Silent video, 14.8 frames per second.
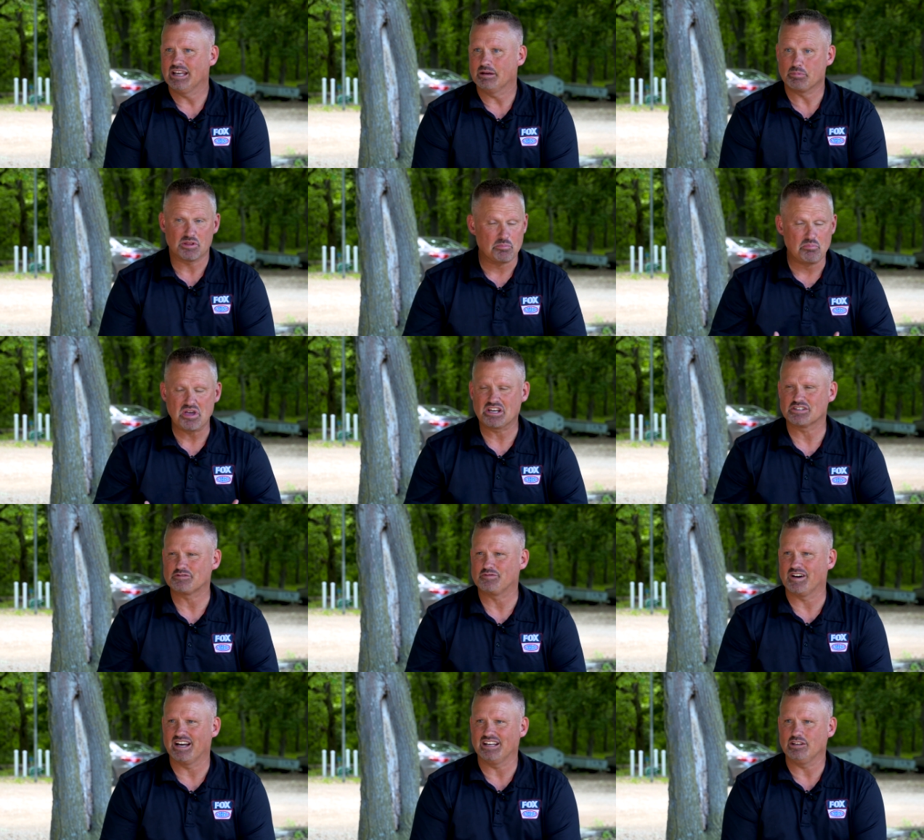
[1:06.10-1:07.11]
but the biggest
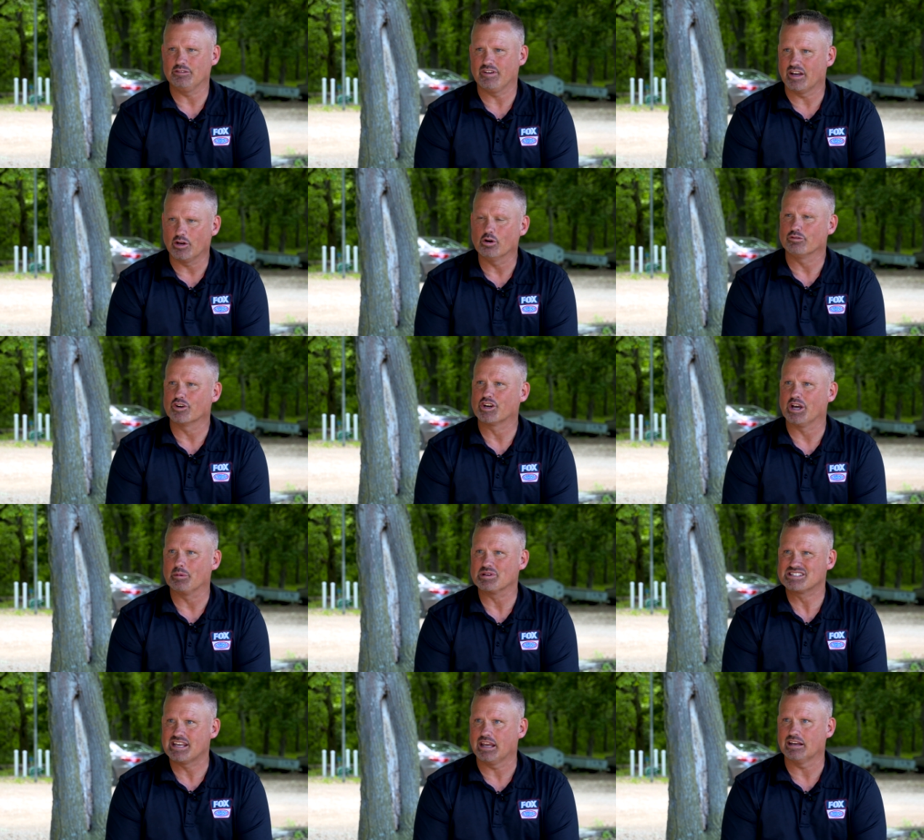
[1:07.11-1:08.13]
fight you've had to overcome
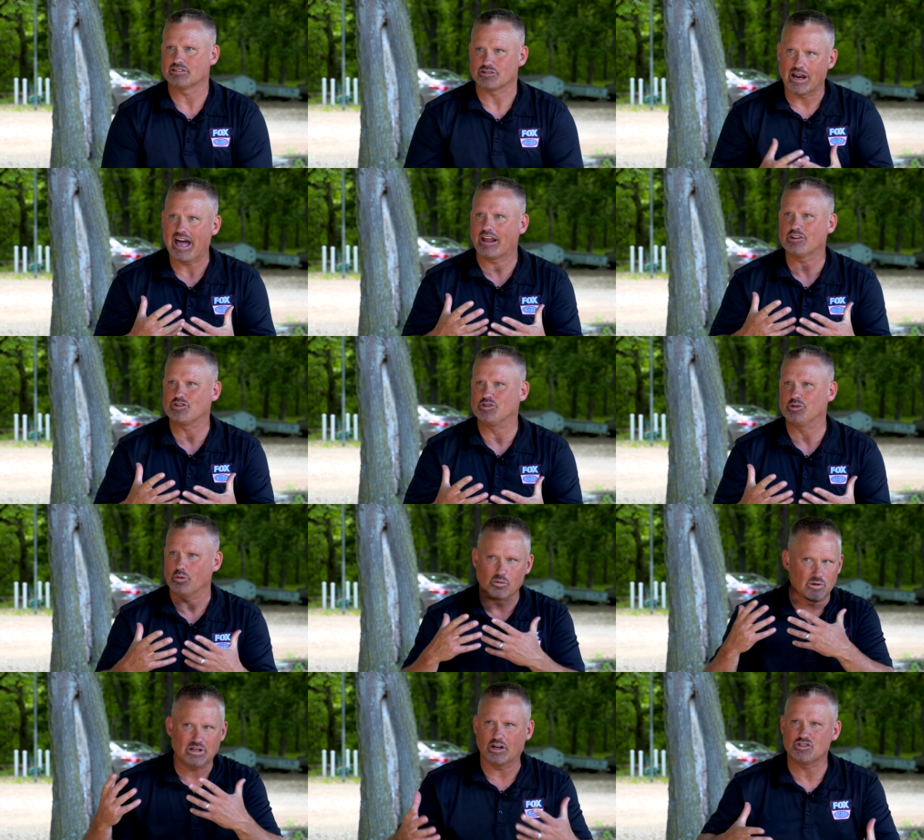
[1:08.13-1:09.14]
is cancer. How did you
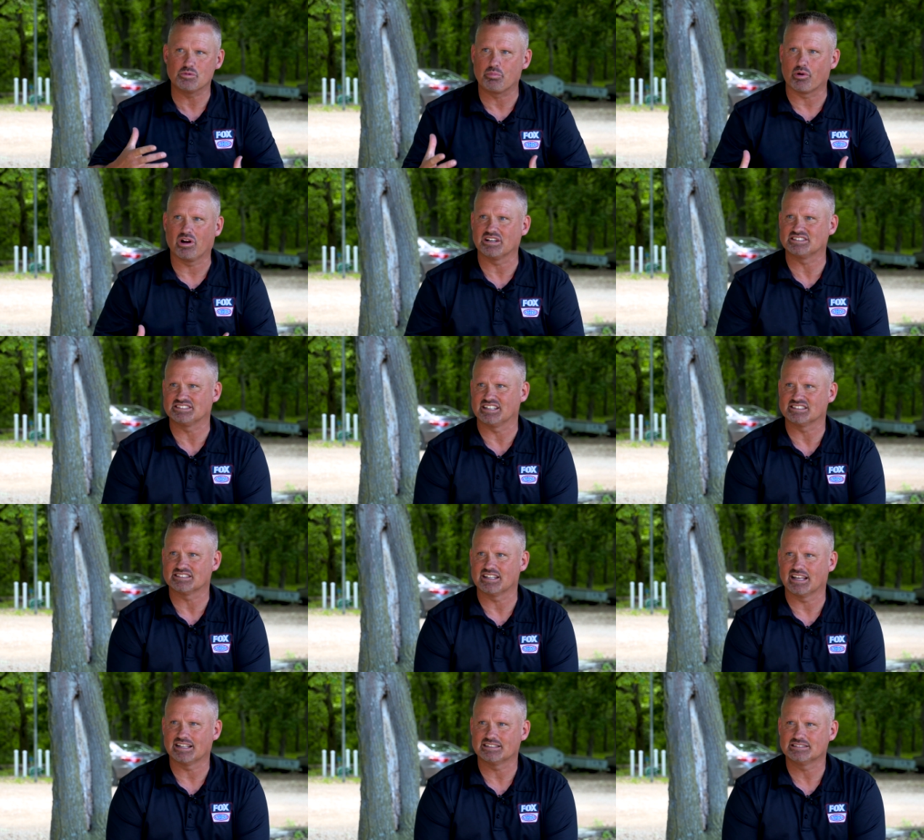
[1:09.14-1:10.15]
do it? How'd you process
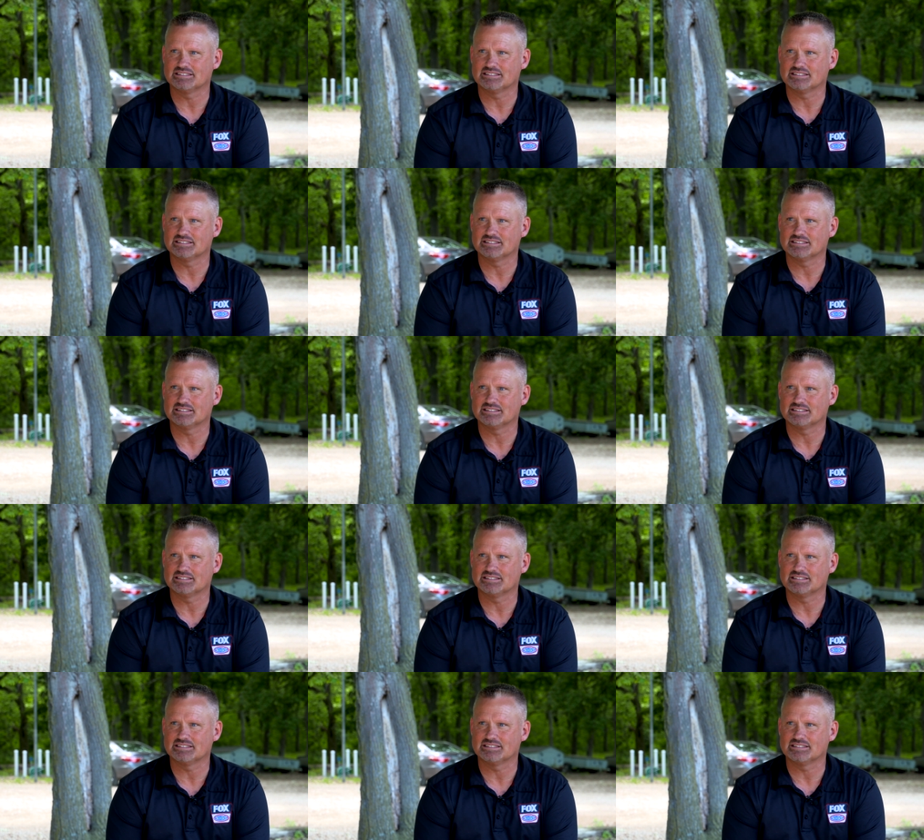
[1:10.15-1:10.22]
that?